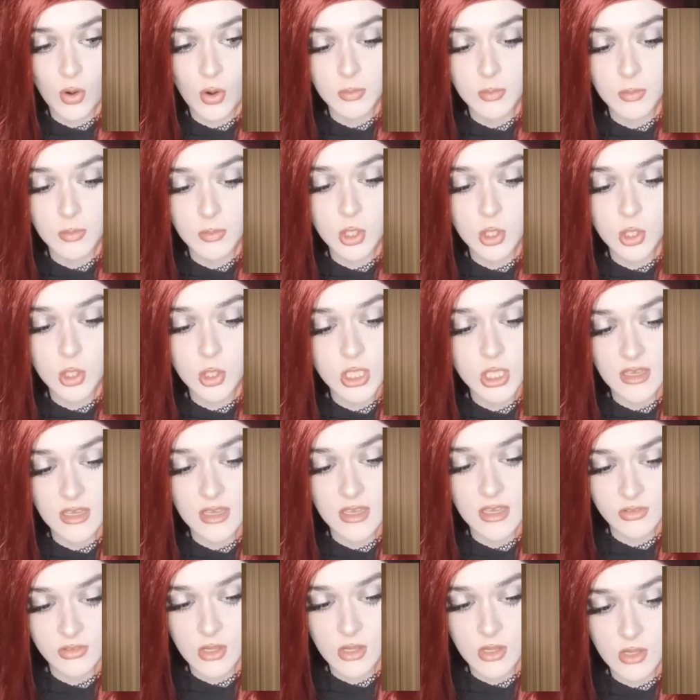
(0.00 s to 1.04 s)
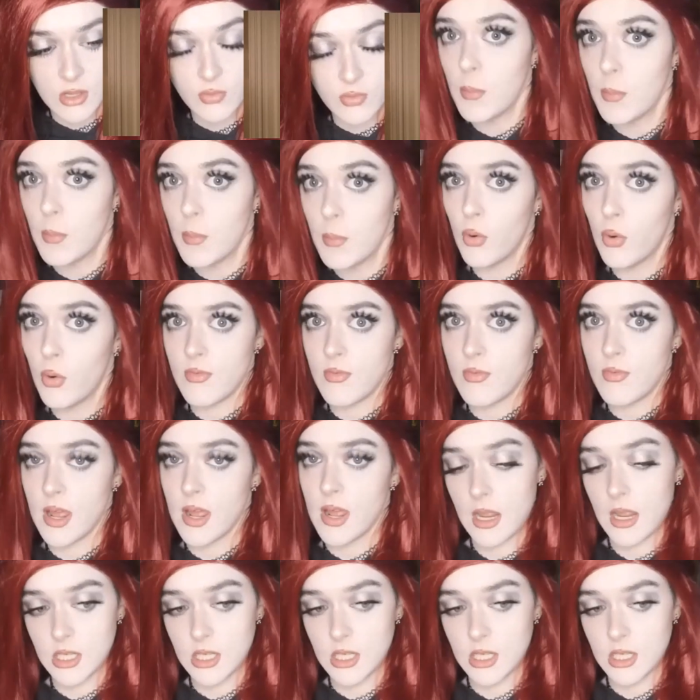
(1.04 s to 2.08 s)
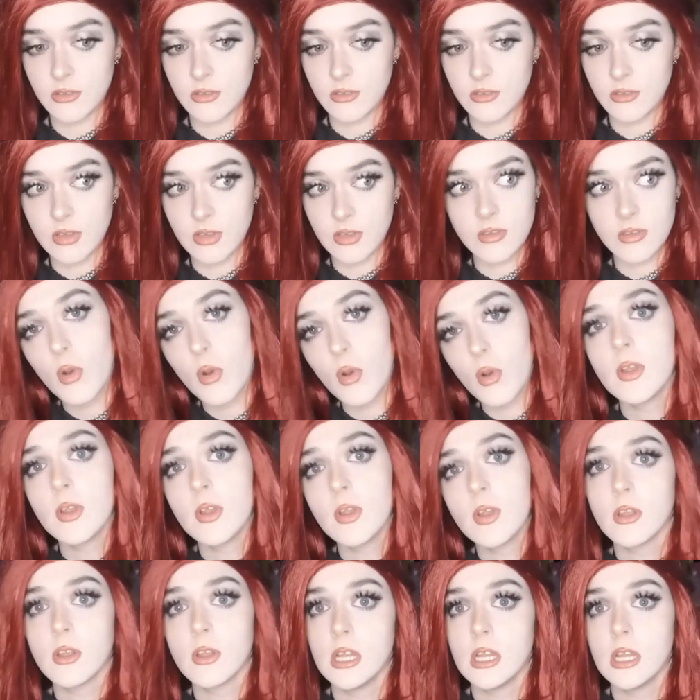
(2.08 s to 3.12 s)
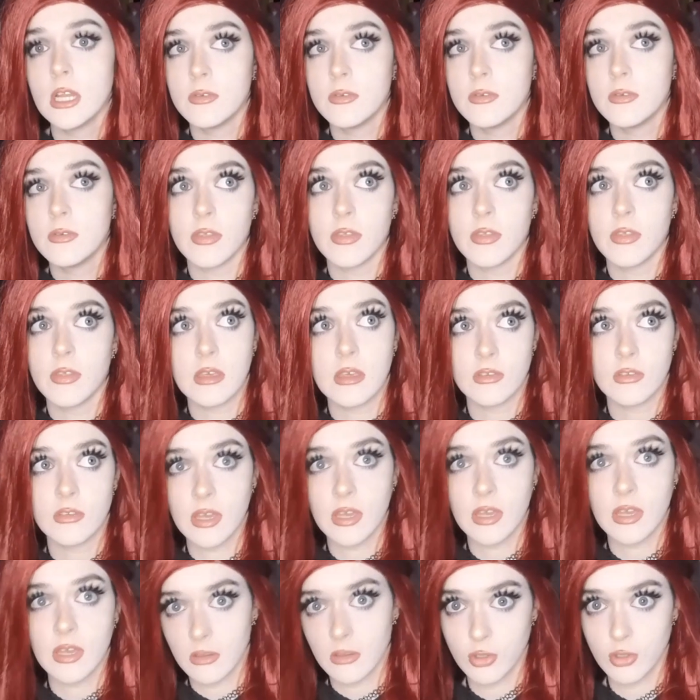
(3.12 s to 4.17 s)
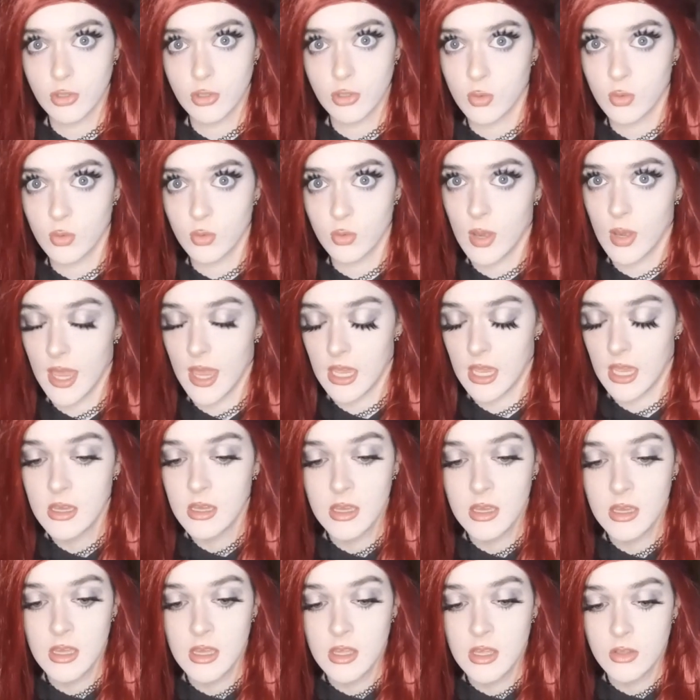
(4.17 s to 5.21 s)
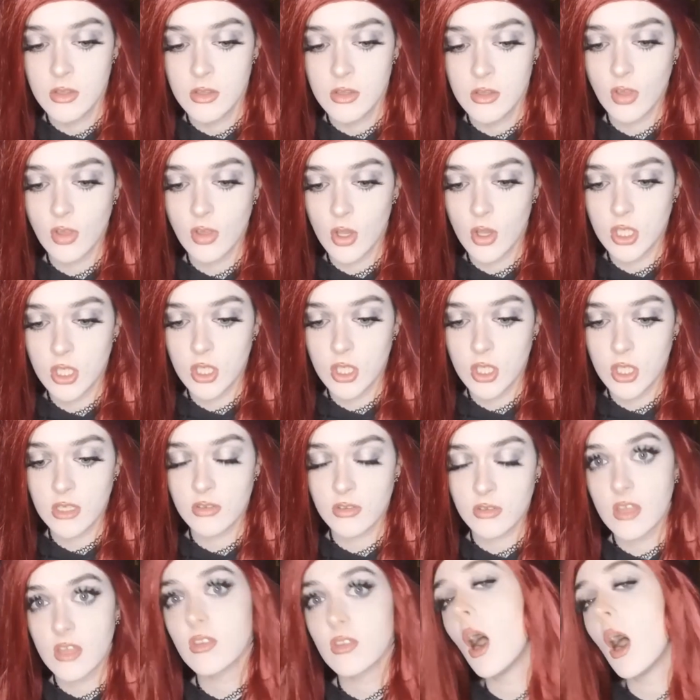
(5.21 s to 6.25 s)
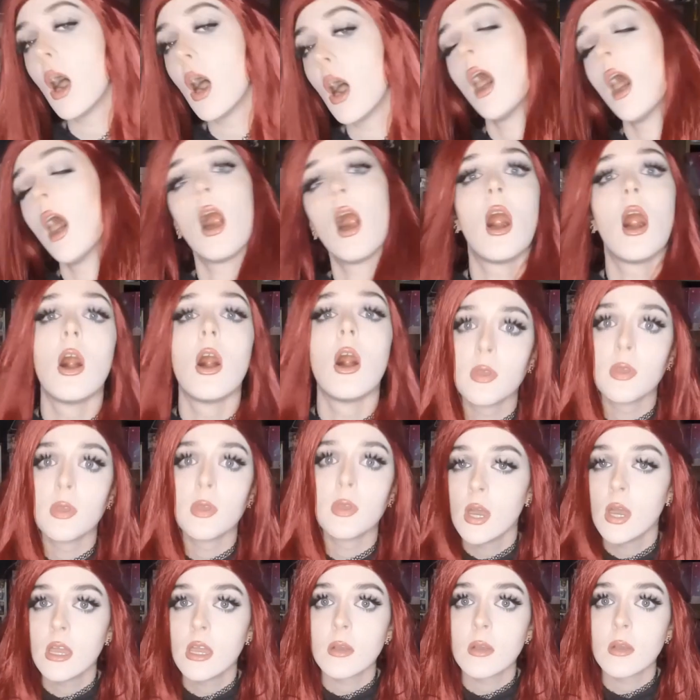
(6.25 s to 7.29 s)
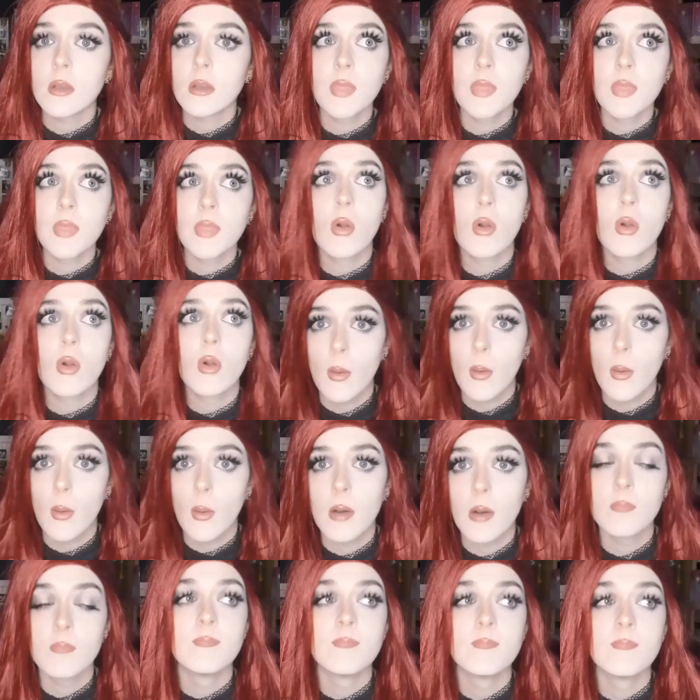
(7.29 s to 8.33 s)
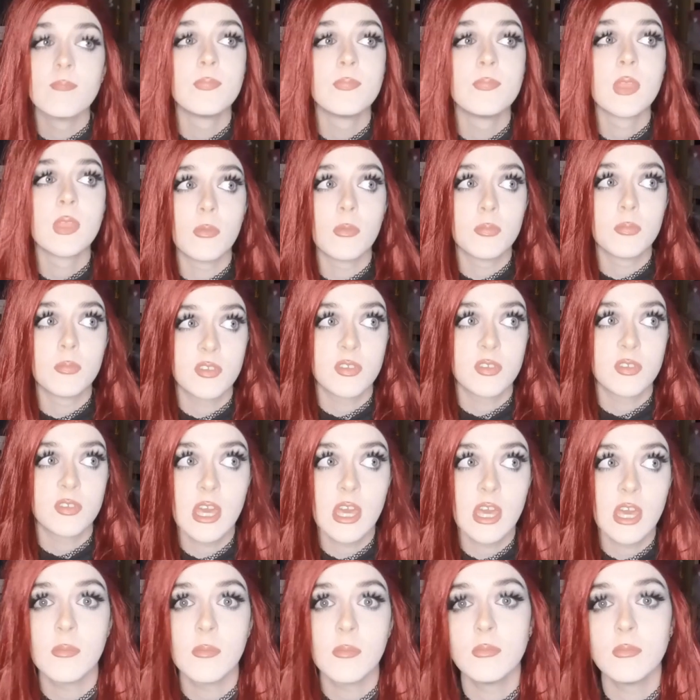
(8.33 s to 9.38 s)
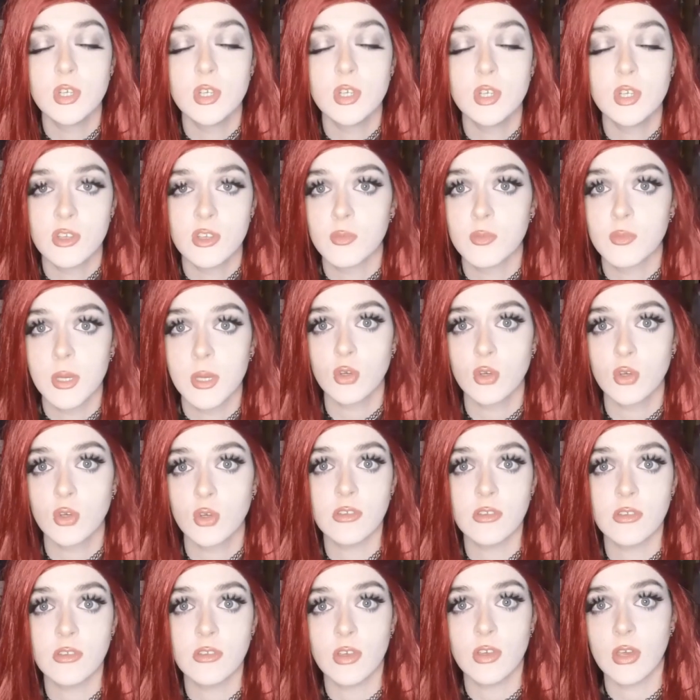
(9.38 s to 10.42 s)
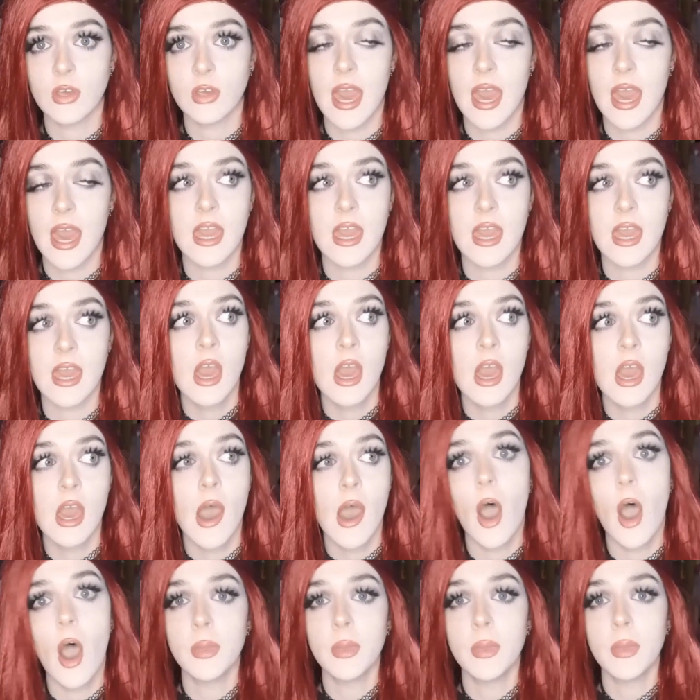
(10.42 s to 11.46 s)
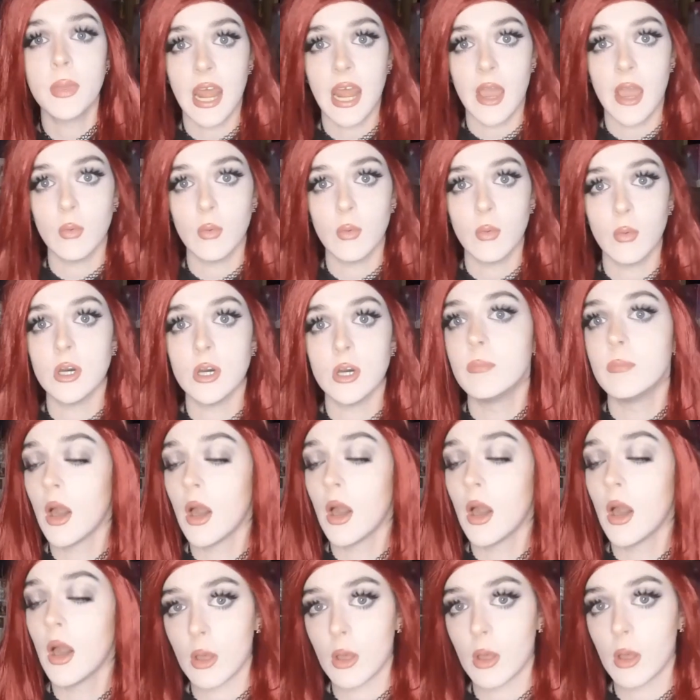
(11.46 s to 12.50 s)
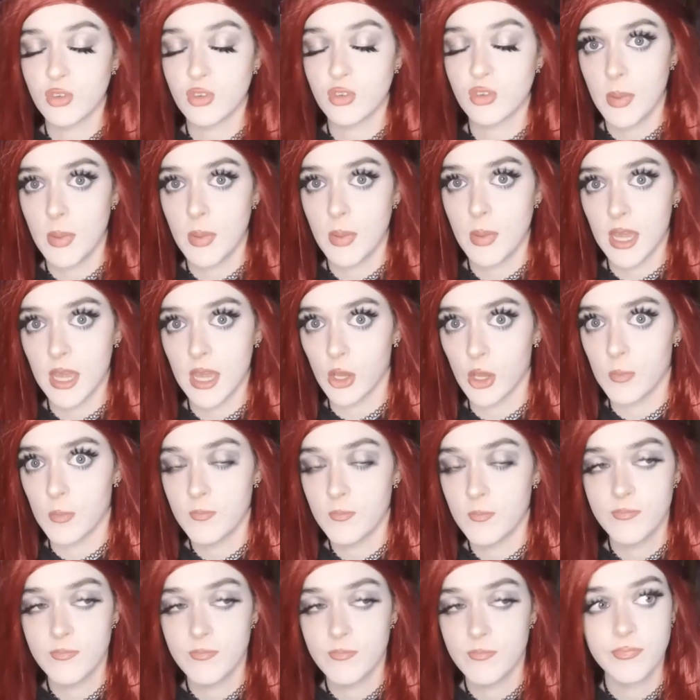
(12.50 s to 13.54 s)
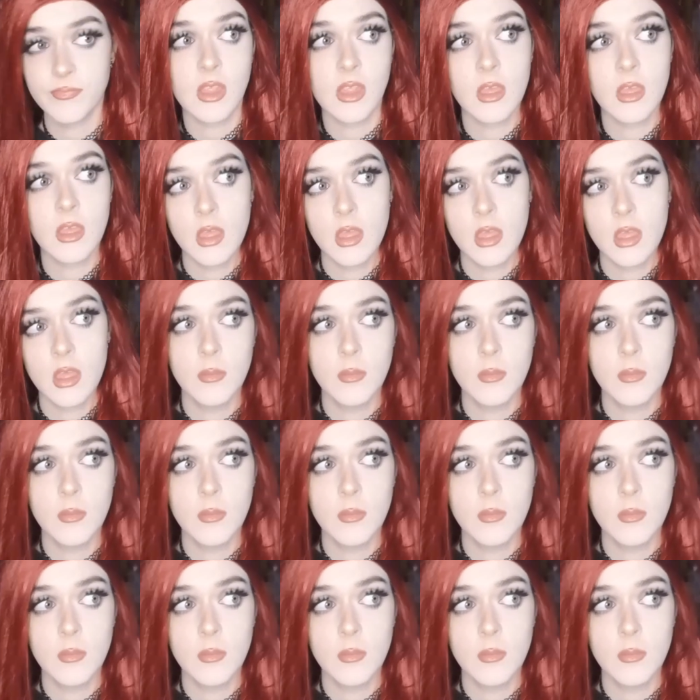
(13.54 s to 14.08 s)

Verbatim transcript: gets worried because she hasn't heard from her boyfriend and she says her boyfriend only lives, I think it's like a street away. So she says, I'll be quick, I'll go out, I'll see him, just make sure he's okay, I'll be an hour, I'll come straight back home.